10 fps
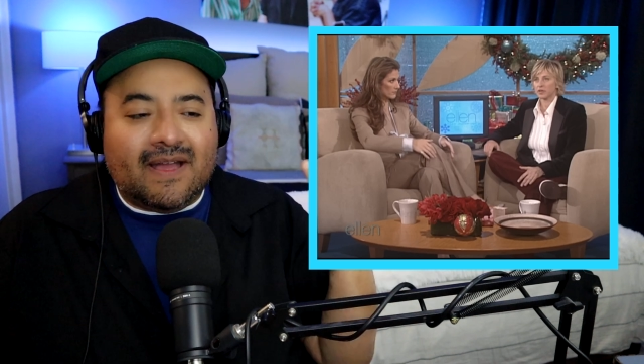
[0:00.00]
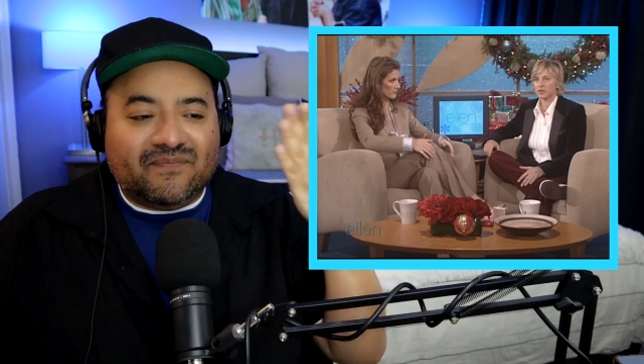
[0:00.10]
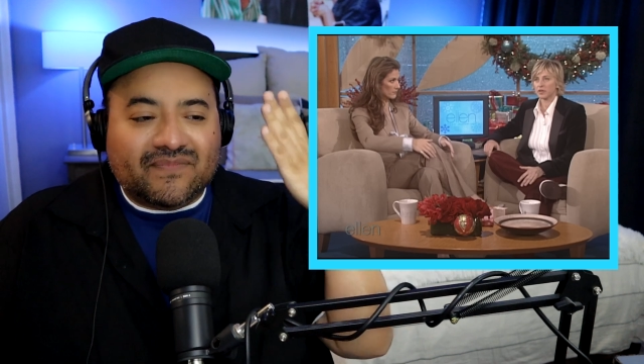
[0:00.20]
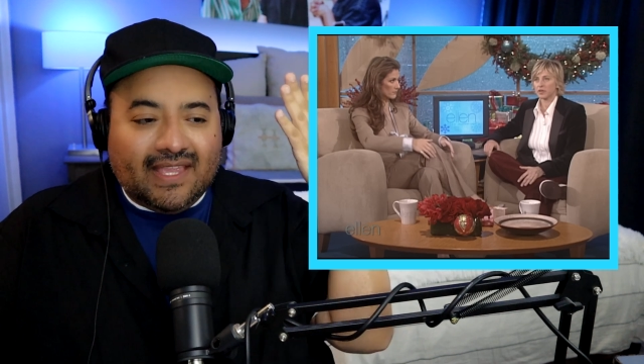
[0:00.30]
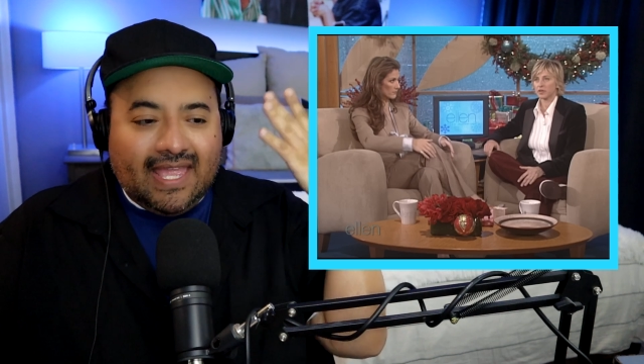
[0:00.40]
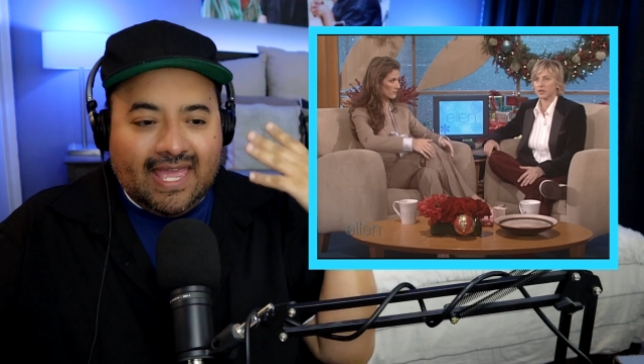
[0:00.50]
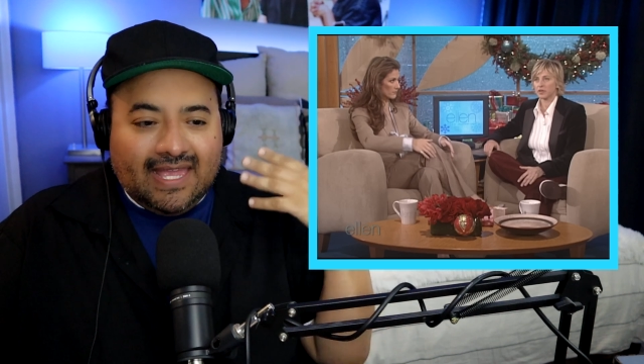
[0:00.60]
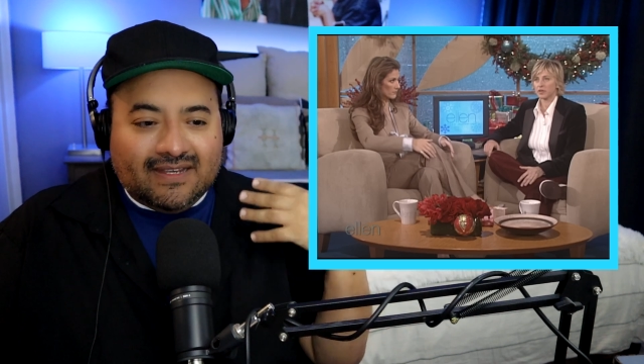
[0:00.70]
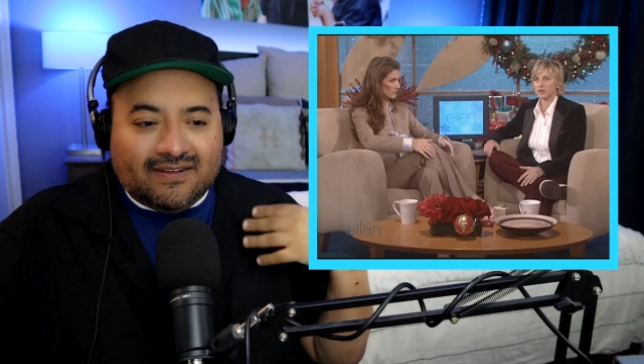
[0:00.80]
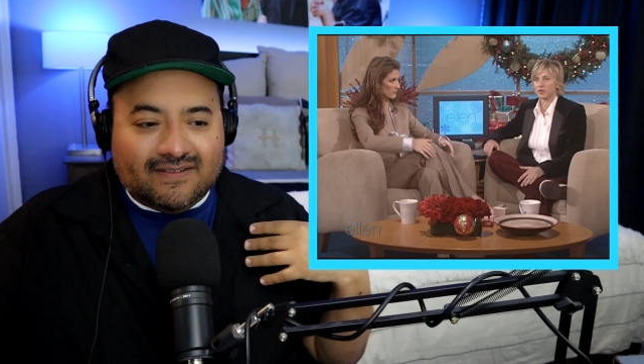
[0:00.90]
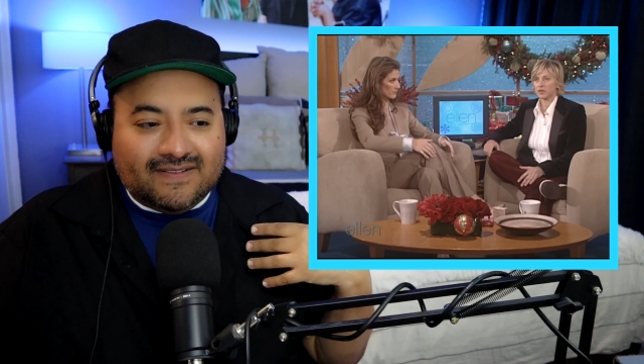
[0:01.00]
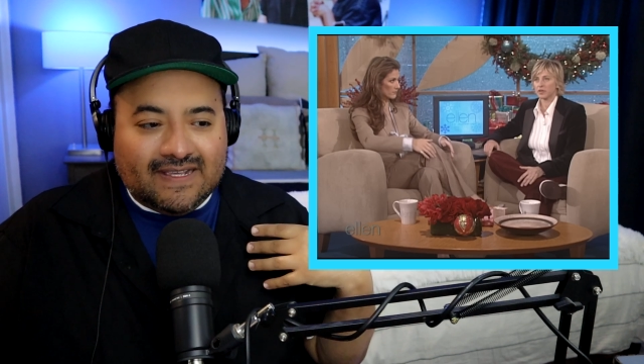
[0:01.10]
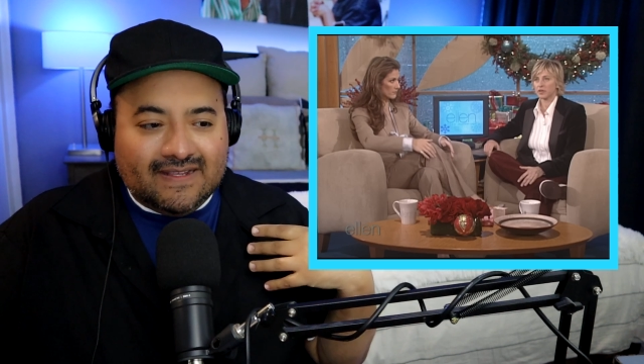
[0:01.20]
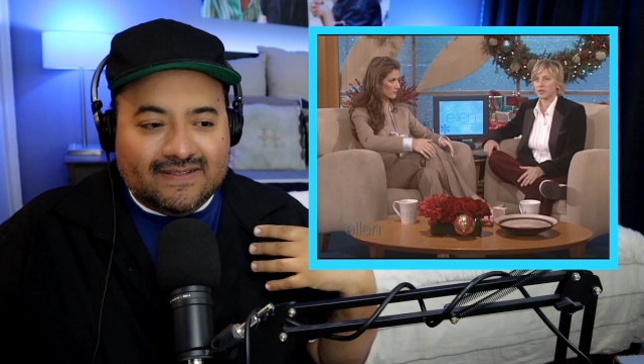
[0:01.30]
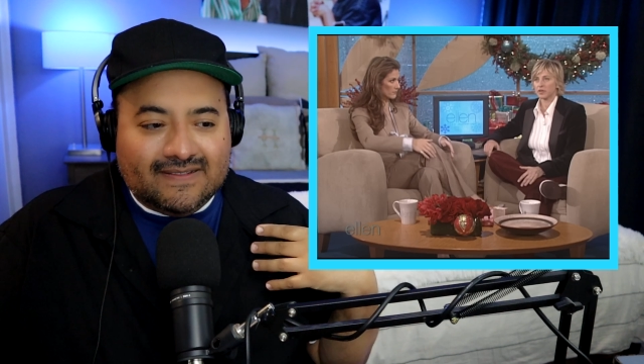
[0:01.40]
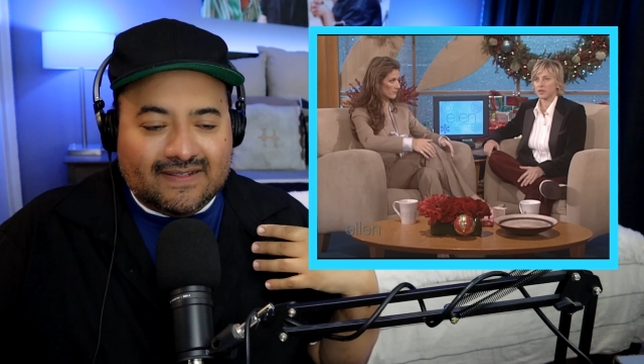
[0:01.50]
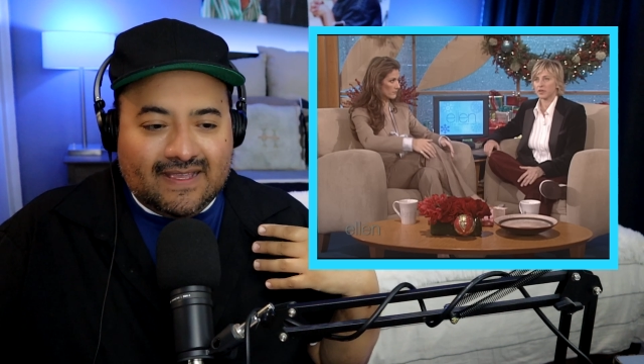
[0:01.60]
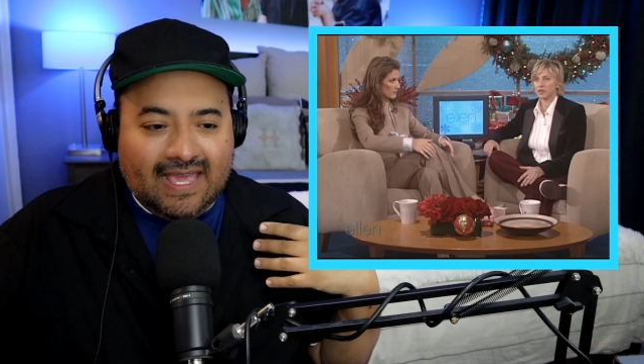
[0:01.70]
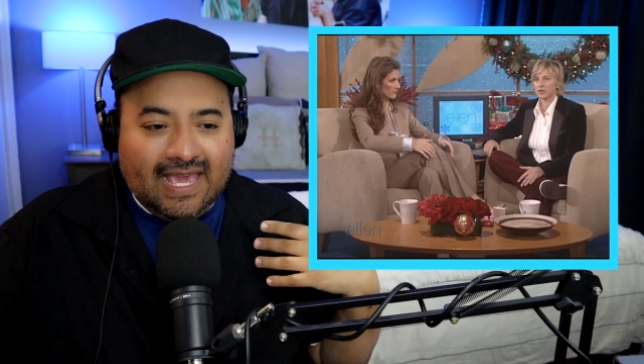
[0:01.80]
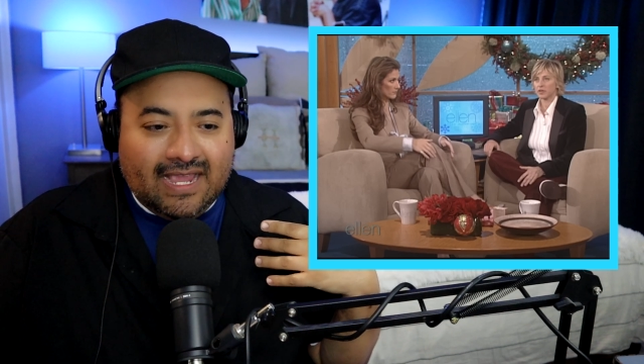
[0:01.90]
and her son's
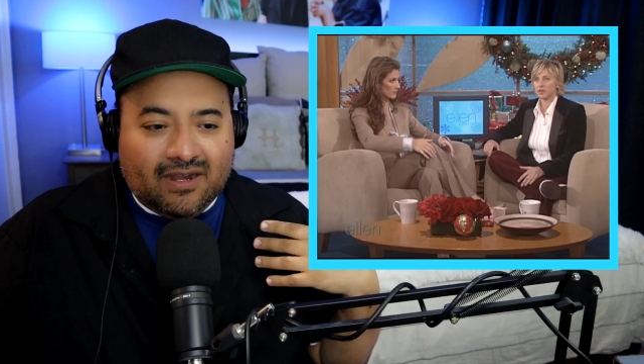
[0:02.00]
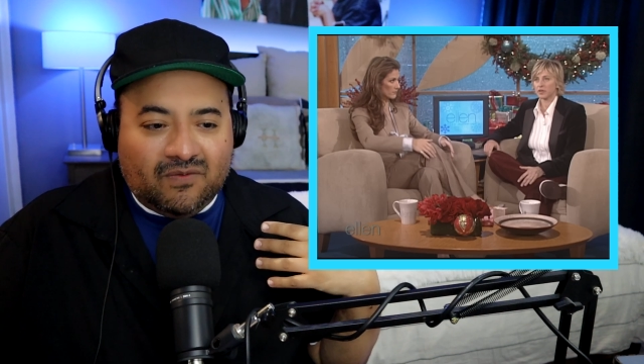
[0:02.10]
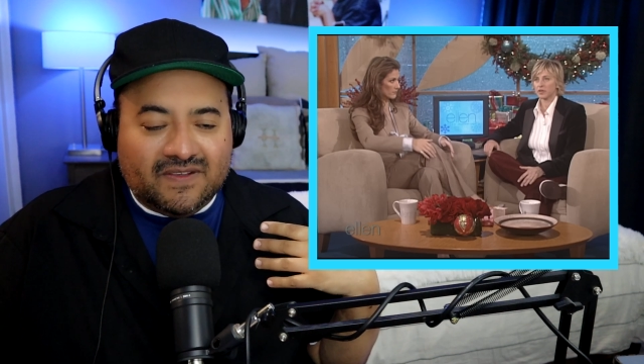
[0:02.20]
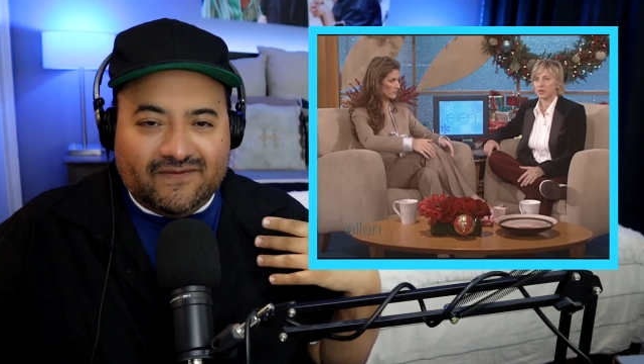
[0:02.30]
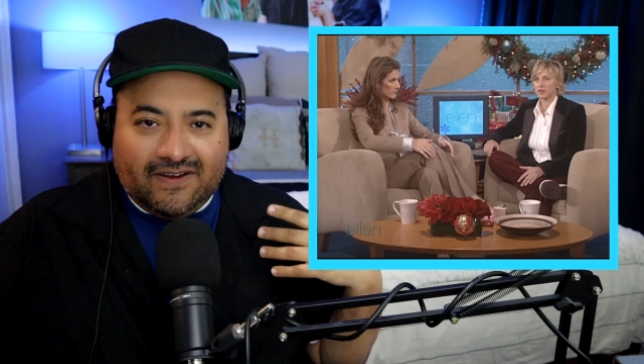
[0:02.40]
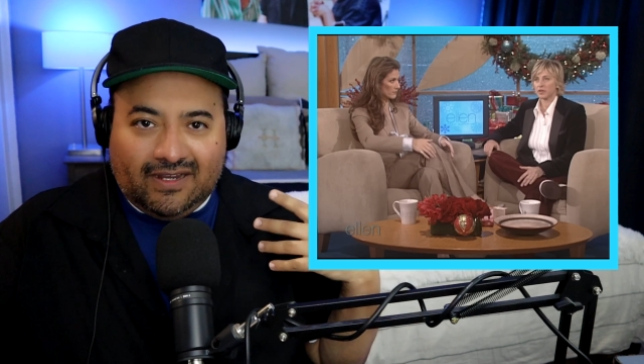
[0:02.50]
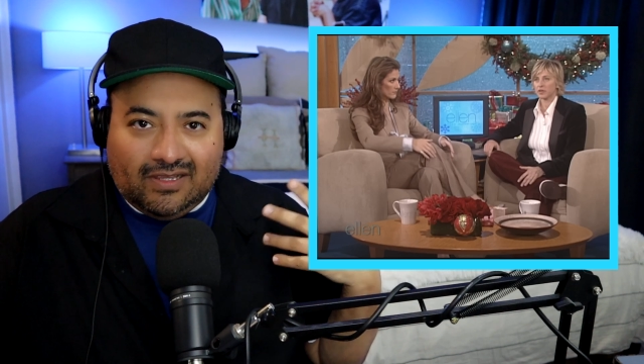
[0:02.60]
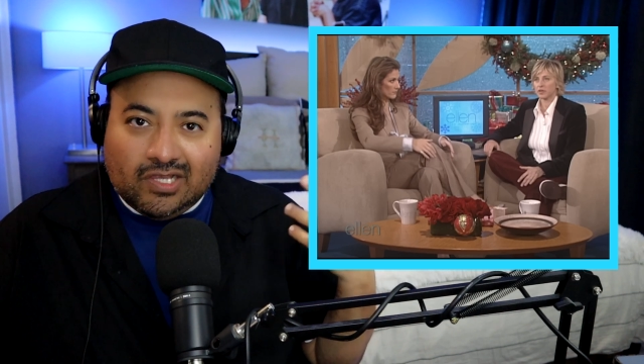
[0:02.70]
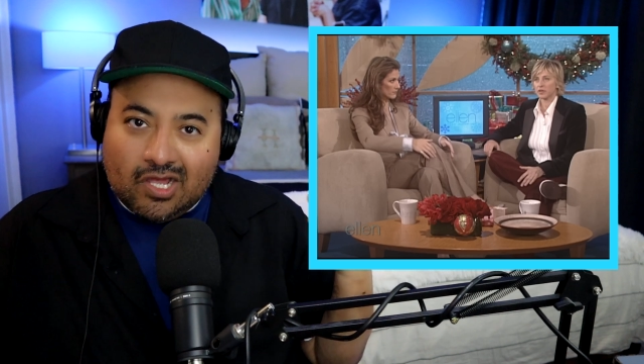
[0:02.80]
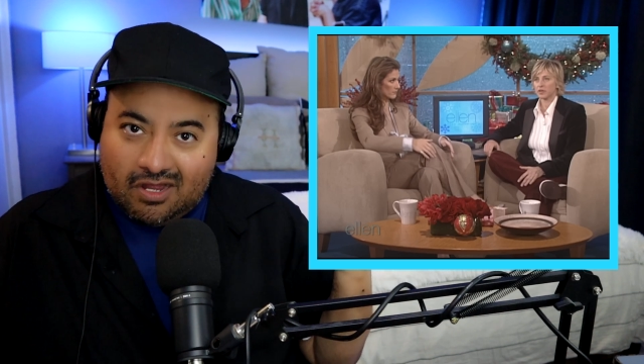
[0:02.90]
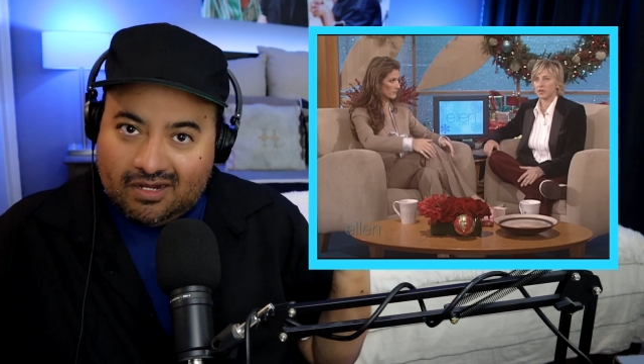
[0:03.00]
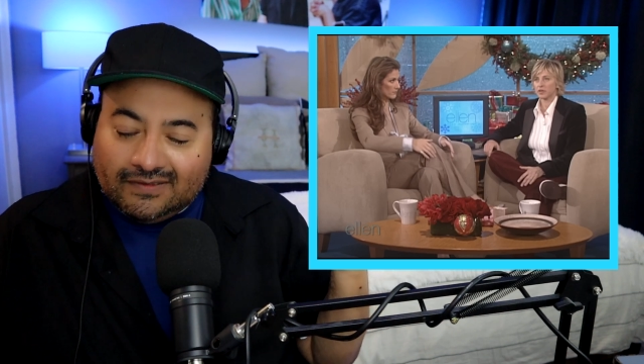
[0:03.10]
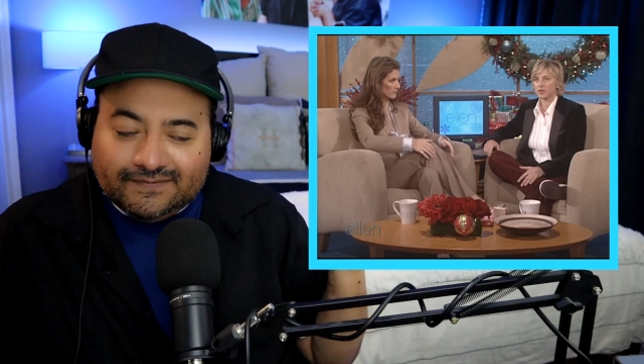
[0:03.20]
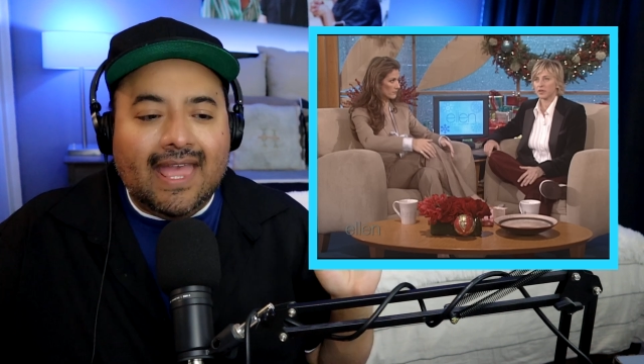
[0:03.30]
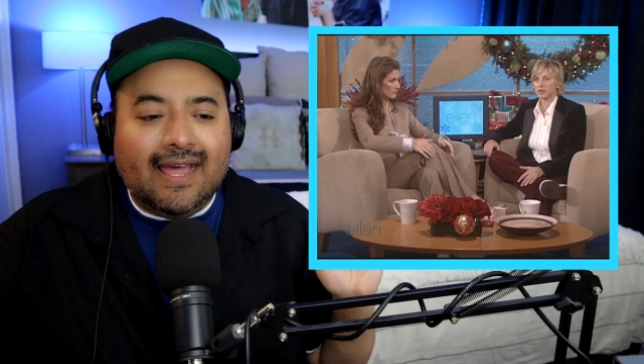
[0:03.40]
hair was very long,